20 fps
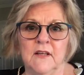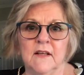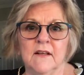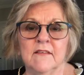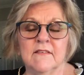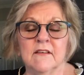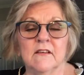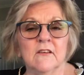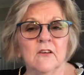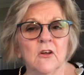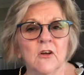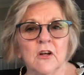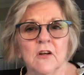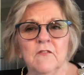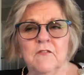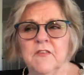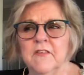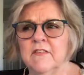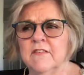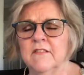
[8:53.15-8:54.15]
Because a lot
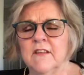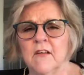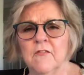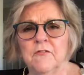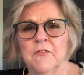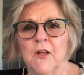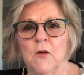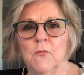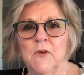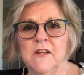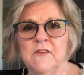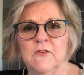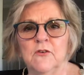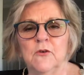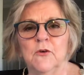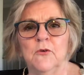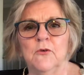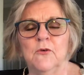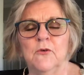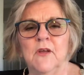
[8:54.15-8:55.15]
of the stuff that we
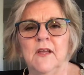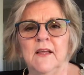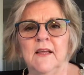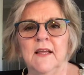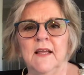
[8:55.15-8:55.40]
do